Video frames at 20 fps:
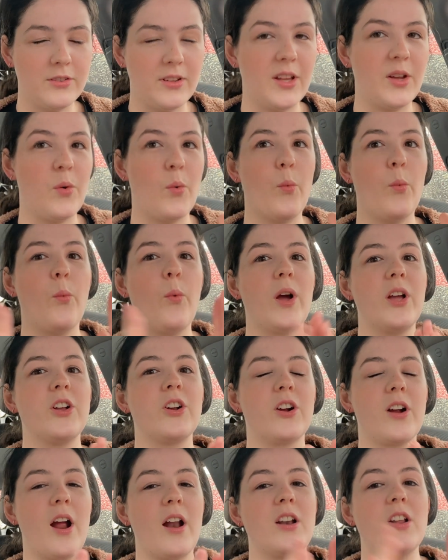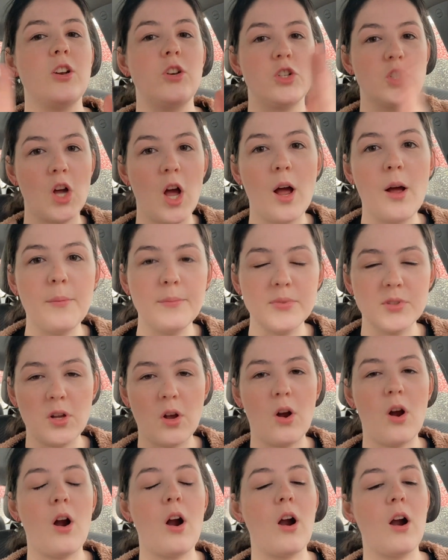like what your kind of jobs
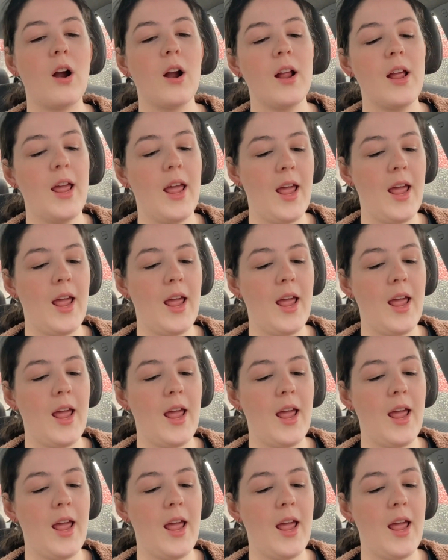are